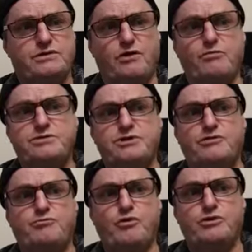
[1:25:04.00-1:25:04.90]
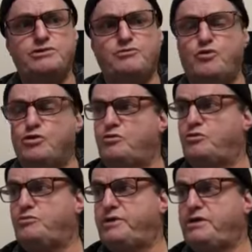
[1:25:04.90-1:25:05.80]
The opposite of poison water
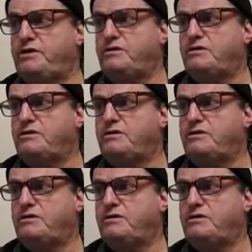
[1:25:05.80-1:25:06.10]
would be